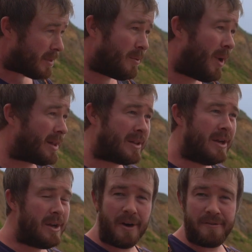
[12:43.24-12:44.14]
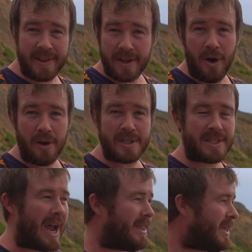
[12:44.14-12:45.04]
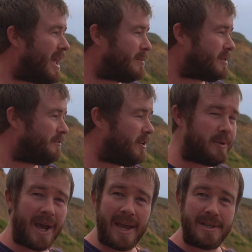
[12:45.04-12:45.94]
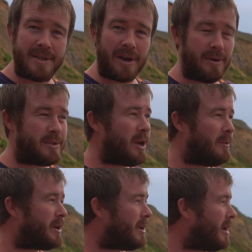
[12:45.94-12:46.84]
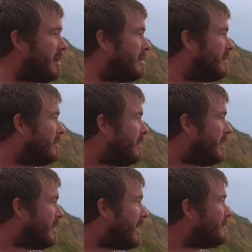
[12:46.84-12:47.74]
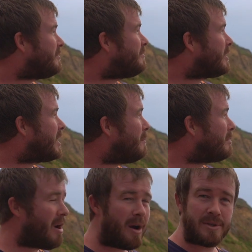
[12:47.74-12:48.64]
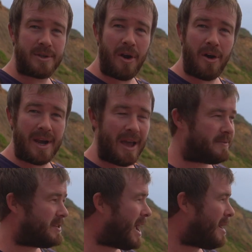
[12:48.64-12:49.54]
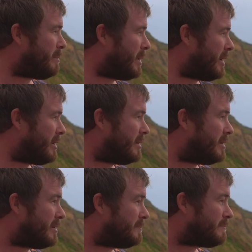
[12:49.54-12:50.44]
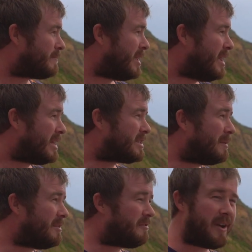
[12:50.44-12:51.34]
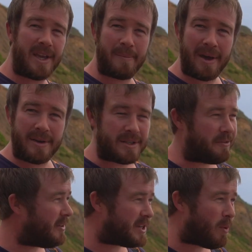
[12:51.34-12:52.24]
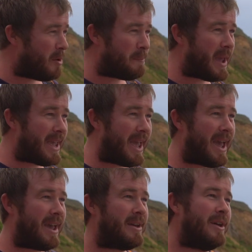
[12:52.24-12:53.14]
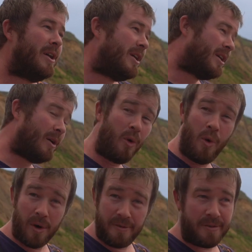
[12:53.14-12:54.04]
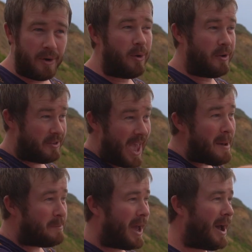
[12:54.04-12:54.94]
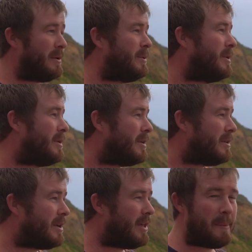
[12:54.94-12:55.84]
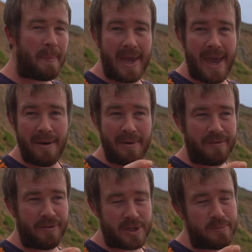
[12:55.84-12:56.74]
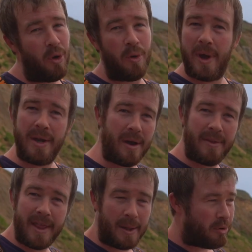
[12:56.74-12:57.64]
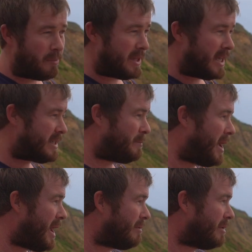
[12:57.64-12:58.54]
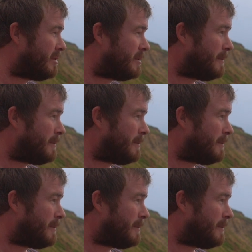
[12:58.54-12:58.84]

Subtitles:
well, I think the longest day of the year was a few days ago, so we're gonna have a couple of hours of light left yet, but there's something to think about because the fish won't be here, you know, all of the ebb now. You know, they'll be here for a small window and then they'll probably disappear, and